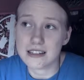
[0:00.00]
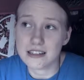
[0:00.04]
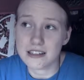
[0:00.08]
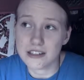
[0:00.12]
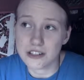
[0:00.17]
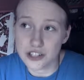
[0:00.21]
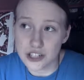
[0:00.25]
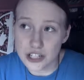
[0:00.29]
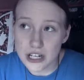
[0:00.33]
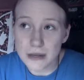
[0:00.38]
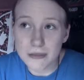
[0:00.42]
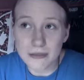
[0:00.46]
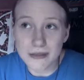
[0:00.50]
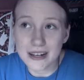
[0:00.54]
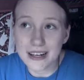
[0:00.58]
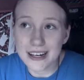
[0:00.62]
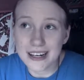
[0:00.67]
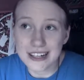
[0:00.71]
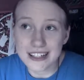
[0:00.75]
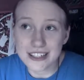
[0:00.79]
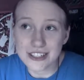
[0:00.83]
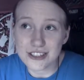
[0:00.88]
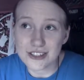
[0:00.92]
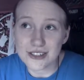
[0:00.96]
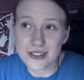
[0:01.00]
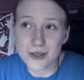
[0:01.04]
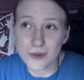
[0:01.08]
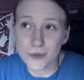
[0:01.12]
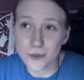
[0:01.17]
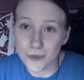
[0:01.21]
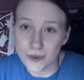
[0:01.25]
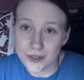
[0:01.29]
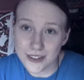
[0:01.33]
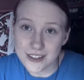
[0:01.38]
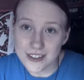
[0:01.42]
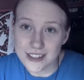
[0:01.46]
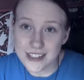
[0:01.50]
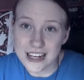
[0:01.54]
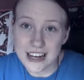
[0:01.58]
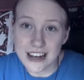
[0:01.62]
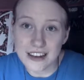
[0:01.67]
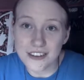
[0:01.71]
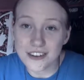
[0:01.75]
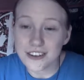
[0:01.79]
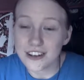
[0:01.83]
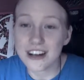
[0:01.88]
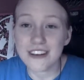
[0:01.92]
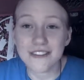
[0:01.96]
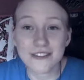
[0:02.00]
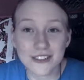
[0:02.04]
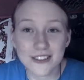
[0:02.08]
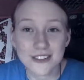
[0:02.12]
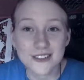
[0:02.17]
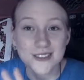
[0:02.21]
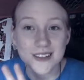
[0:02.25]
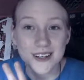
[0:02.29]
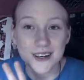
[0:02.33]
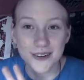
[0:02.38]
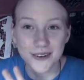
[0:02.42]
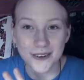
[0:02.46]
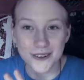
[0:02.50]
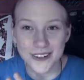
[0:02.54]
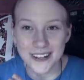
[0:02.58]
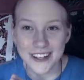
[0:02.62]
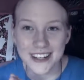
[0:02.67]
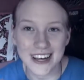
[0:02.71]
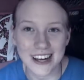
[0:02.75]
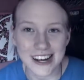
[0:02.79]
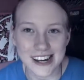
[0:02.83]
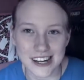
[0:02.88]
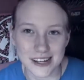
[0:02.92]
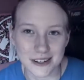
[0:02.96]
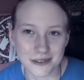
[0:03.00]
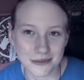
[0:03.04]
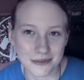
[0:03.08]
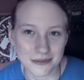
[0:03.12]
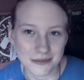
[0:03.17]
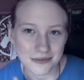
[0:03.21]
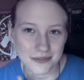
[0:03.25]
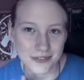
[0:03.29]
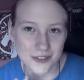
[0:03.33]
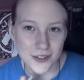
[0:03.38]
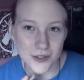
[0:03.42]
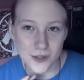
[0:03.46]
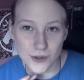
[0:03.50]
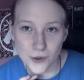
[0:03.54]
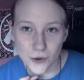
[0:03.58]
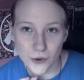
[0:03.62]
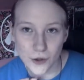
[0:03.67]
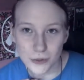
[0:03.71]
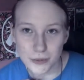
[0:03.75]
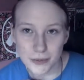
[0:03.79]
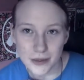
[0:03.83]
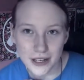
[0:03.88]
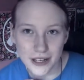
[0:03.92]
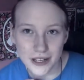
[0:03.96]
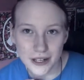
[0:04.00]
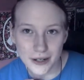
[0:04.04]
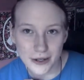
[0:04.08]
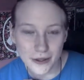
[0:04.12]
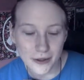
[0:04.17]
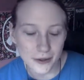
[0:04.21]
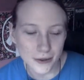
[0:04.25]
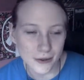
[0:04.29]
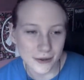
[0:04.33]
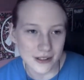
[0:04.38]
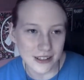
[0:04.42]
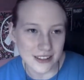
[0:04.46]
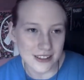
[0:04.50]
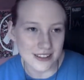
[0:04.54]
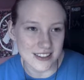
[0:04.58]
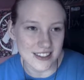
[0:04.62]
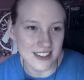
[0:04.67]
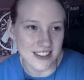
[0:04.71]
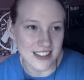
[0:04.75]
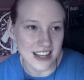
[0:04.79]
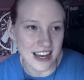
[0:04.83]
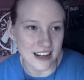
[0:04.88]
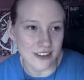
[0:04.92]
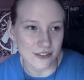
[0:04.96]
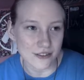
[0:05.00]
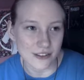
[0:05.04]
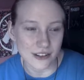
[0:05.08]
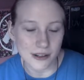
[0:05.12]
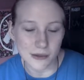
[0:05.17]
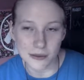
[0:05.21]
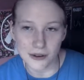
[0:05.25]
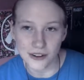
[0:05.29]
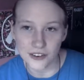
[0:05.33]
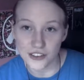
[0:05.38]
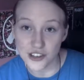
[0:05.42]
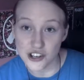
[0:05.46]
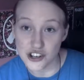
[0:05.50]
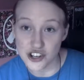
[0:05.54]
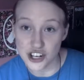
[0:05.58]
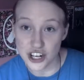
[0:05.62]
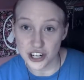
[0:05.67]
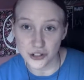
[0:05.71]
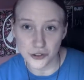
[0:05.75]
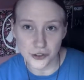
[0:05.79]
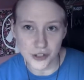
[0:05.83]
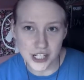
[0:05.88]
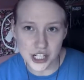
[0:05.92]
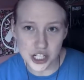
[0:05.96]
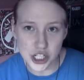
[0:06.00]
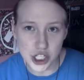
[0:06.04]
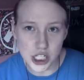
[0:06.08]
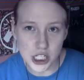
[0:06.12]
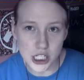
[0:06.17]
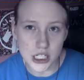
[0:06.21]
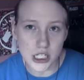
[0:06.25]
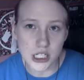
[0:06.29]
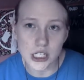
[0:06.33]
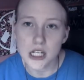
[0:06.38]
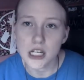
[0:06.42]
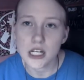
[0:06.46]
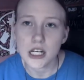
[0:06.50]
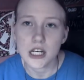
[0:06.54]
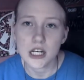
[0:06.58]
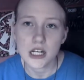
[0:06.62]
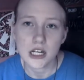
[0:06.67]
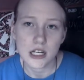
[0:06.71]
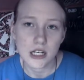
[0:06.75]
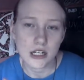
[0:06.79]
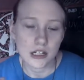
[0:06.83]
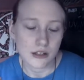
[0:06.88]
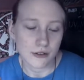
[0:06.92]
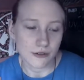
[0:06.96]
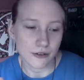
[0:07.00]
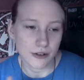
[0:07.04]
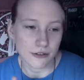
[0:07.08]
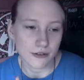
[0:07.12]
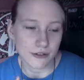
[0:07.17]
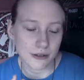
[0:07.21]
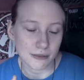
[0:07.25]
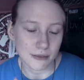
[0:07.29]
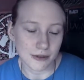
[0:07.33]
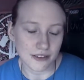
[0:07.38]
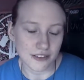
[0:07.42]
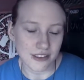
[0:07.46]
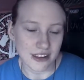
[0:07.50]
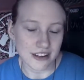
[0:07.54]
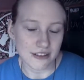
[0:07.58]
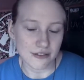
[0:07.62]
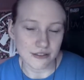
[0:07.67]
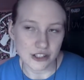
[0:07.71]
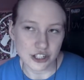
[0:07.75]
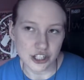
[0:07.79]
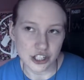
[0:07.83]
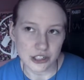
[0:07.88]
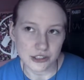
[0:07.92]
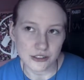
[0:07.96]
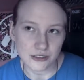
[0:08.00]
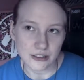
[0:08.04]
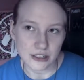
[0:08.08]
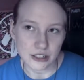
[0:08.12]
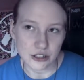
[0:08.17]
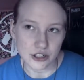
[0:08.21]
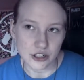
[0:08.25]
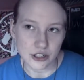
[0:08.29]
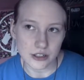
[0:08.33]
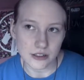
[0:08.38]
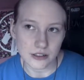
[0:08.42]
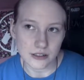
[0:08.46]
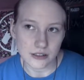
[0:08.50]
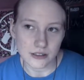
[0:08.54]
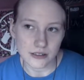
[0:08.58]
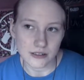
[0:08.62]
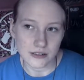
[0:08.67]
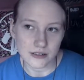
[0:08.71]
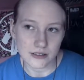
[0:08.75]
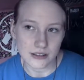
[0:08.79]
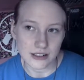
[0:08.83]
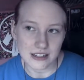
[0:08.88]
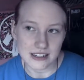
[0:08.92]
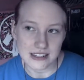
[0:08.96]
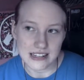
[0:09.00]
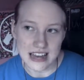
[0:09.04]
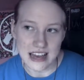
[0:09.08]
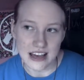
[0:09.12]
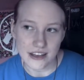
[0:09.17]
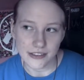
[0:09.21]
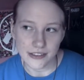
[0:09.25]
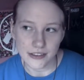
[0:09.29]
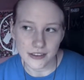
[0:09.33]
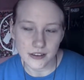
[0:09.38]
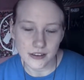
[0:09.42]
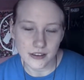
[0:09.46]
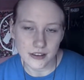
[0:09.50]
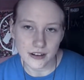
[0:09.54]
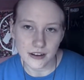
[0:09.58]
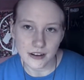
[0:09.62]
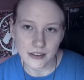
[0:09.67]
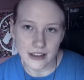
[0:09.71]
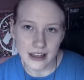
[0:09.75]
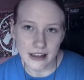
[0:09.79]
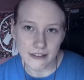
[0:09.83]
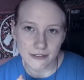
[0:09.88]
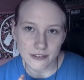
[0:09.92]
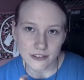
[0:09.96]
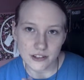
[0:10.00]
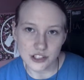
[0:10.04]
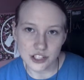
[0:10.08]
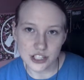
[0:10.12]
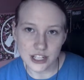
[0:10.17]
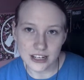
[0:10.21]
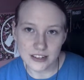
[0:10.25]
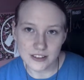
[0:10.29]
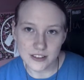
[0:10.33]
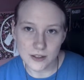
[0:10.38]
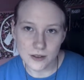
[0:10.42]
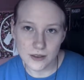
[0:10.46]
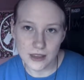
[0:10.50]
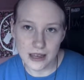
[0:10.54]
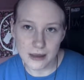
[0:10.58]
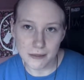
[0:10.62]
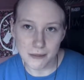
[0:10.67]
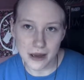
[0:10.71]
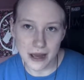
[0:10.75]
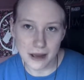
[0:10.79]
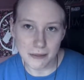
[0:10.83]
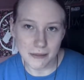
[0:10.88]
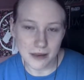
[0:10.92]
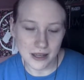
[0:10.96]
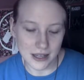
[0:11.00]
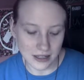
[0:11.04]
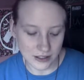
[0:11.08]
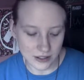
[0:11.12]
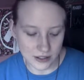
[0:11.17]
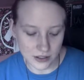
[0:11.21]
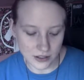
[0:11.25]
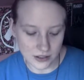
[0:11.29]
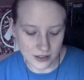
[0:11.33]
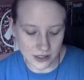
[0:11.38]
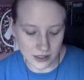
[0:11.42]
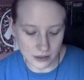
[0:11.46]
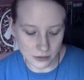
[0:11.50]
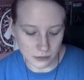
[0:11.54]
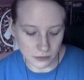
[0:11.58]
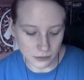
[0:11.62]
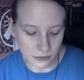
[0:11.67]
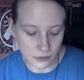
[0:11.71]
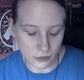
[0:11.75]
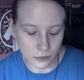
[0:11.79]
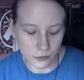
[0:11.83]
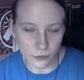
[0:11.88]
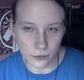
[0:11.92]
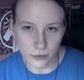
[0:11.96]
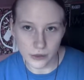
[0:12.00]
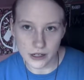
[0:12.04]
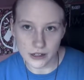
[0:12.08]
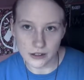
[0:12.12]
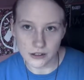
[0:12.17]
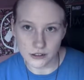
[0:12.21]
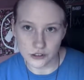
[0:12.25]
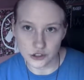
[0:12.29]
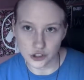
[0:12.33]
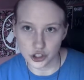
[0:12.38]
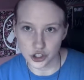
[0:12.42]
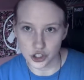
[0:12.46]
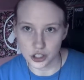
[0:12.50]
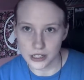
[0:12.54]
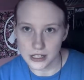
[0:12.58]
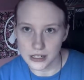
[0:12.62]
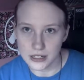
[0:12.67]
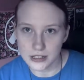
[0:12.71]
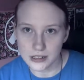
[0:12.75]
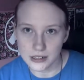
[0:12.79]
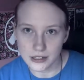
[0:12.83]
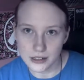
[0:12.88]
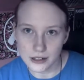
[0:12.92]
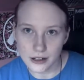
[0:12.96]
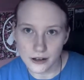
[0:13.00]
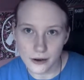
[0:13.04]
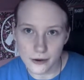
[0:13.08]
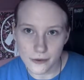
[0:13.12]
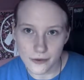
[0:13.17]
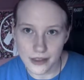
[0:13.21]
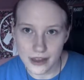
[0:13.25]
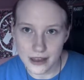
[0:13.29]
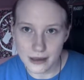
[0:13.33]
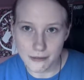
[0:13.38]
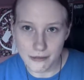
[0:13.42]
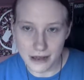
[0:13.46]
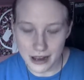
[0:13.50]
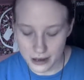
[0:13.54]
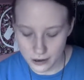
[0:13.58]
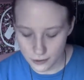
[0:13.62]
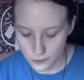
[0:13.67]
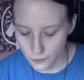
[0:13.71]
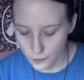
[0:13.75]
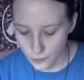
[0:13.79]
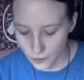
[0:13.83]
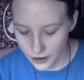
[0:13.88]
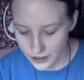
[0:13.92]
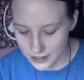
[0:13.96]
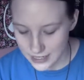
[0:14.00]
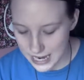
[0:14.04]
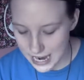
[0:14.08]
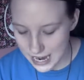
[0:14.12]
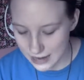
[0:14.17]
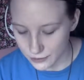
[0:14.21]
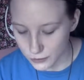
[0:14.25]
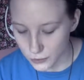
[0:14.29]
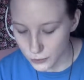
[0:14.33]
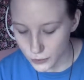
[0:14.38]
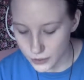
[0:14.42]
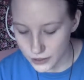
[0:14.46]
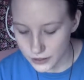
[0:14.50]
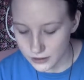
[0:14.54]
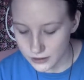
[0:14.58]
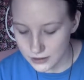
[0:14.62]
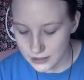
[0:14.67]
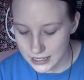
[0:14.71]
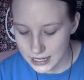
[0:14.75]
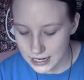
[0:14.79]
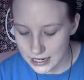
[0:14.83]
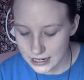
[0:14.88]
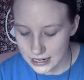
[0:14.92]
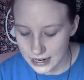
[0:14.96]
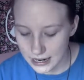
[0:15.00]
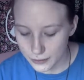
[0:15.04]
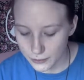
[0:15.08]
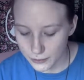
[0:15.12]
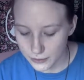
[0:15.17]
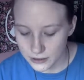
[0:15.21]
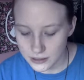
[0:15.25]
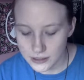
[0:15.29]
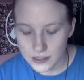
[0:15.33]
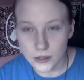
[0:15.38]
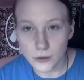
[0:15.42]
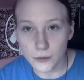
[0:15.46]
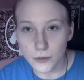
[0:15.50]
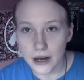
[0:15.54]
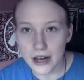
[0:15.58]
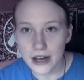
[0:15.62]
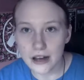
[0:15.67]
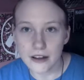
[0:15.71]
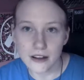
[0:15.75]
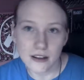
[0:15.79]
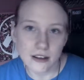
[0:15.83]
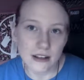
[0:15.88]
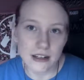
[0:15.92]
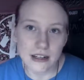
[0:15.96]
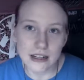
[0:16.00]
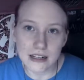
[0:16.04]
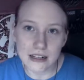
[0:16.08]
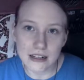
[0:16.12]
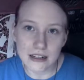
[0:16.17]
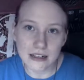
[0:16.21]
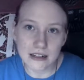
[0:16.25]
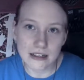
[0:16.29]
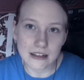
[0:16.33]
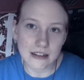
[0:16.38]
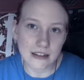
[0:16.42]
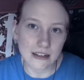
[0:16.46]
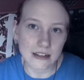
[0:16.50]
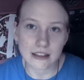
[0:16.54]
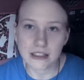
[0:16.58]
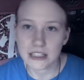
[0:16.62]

Gemini just wants to get out of their comfort zone. Um, Scorpio is a sign of rebirth and generation. Well, rebirth and regeneration and death and all that fun jazz. So they might be into some weird shit, you know. They might want to have a weird date night once in a while and,